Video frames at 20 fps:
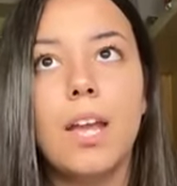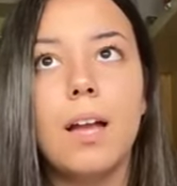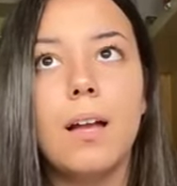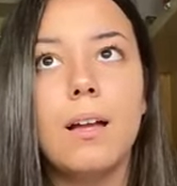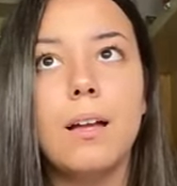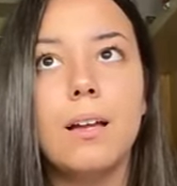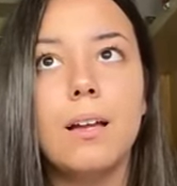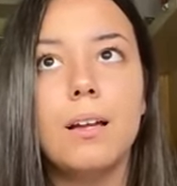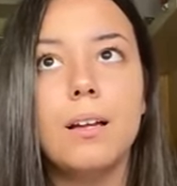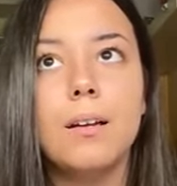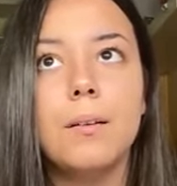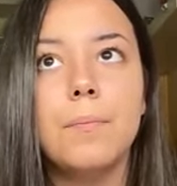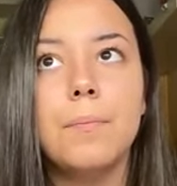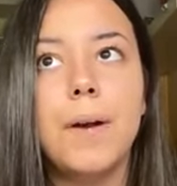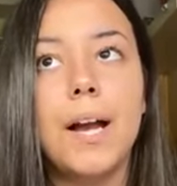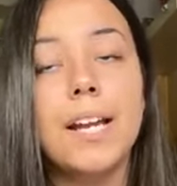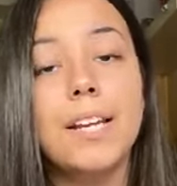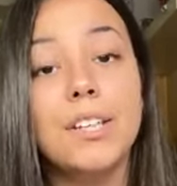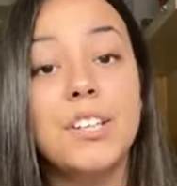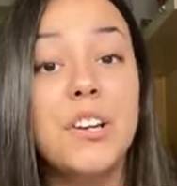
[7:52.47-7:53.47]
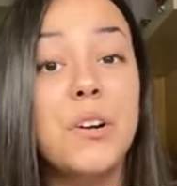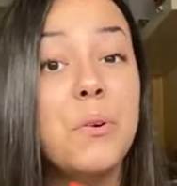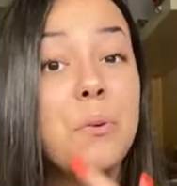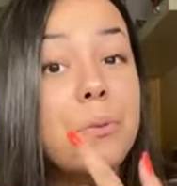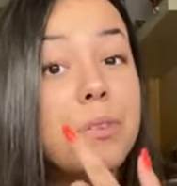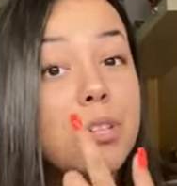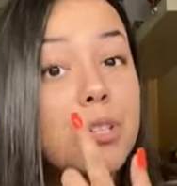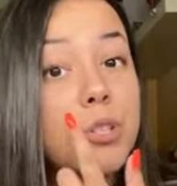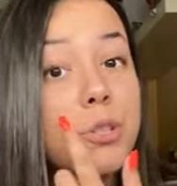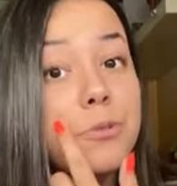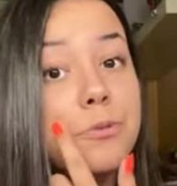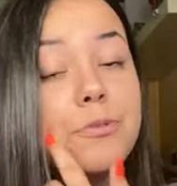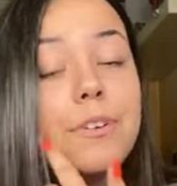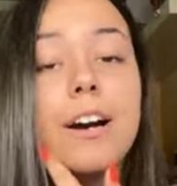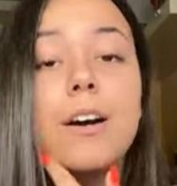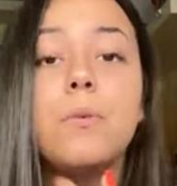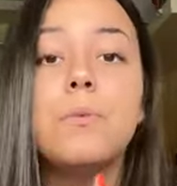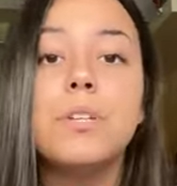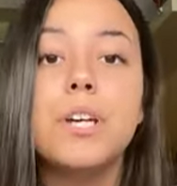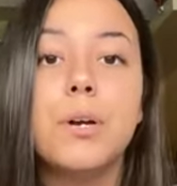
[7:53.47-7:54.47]
um, I know that you
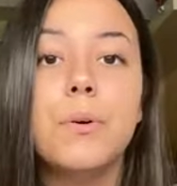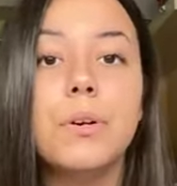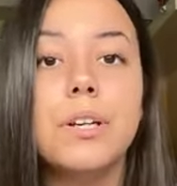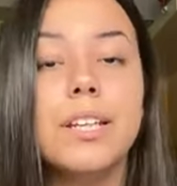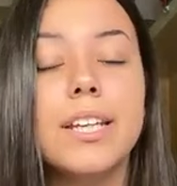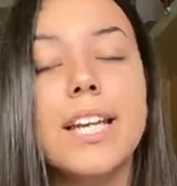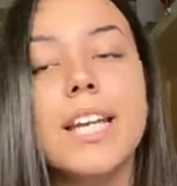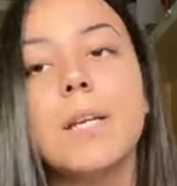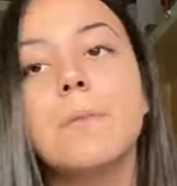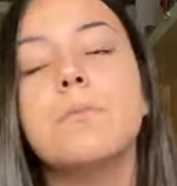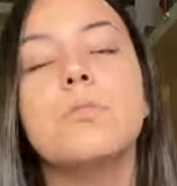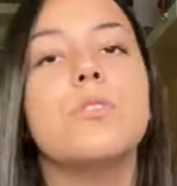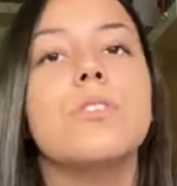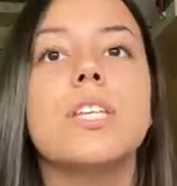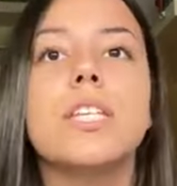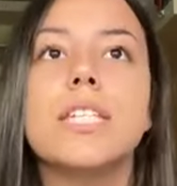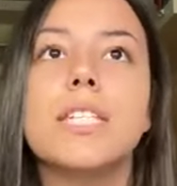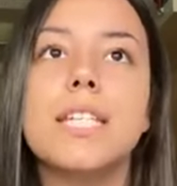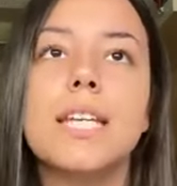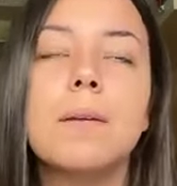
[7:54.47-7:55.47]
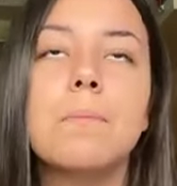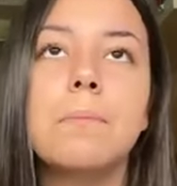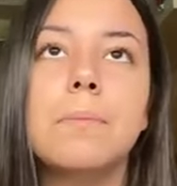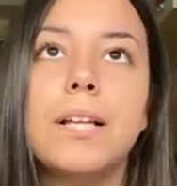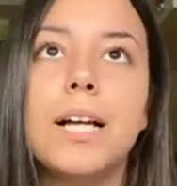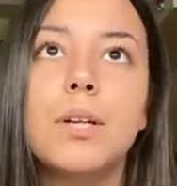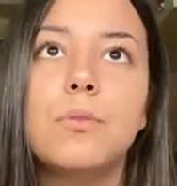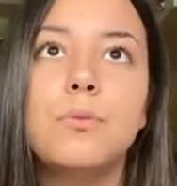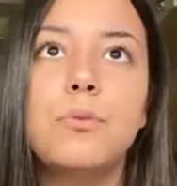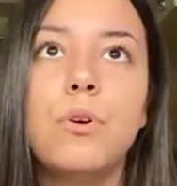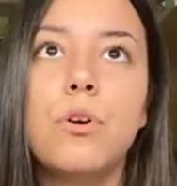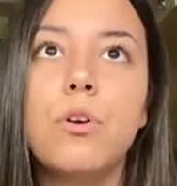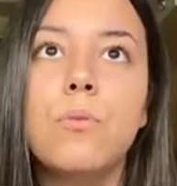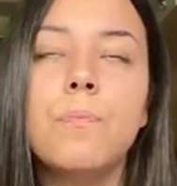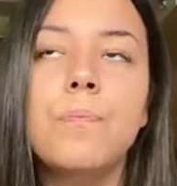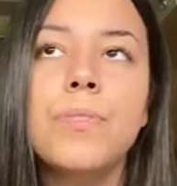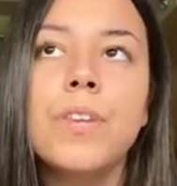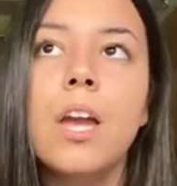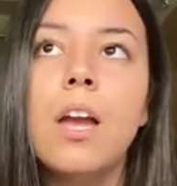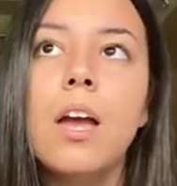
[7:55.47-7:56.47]
found our game to the Steam
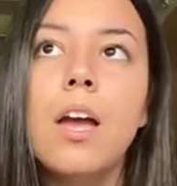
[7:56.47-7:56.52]
platform,